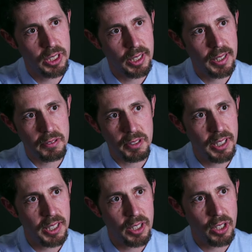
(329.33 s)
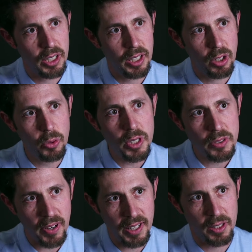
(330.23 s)
can always
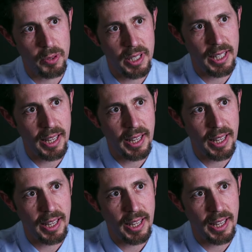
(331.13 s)
find a way